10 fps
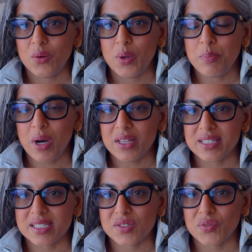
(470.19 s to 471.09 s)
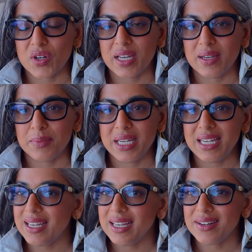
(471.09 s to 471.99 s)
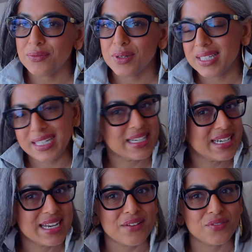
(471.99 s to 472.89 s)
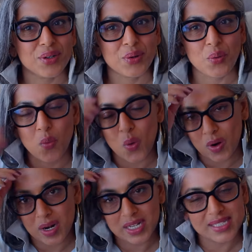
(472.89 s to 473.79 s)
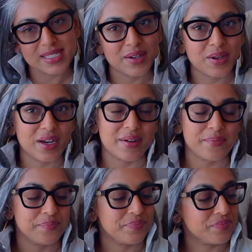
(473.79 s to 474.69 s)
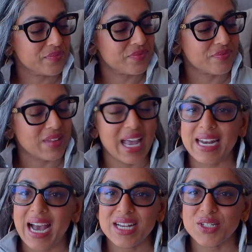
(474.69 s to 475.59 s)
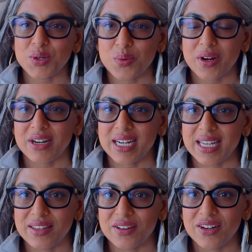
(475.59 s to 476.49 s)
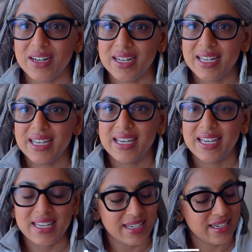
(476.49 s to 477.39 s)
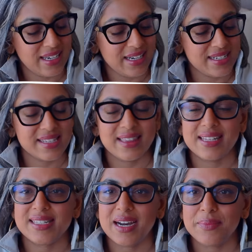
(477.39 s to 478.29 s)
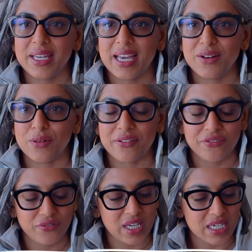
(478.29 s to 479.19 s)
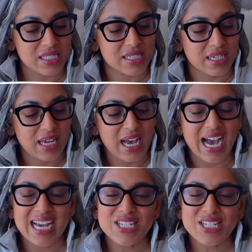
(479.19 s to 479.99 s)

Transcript: We bought this for him. He really never wore it, and I don't wear it either. It is in the Damier Graphite. I